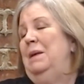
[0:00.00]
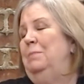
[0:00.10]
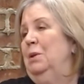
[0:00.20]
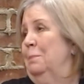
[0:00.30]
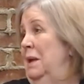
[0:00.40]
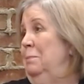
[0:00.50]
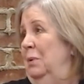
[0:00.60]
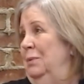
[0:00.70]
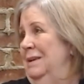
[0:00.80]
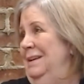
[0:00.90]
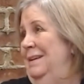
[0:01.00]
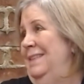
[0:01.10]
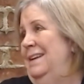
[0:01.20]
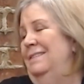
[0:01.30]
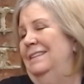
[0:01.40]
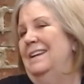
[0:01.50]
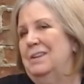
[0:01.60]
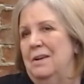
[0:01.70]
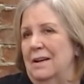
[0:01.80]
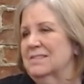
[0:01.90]
people are people. They don't like
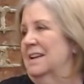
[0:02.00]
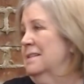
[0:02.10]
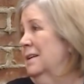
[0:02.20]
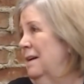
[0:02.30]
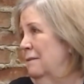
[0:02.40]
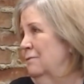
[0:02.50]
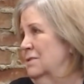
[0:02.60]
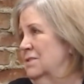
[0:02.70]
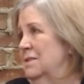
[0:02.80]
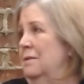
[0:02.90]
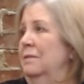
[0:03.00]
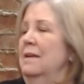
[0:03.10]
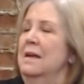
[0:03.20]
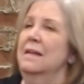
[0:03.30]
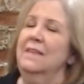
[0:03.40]
to go outside of their comfort zone.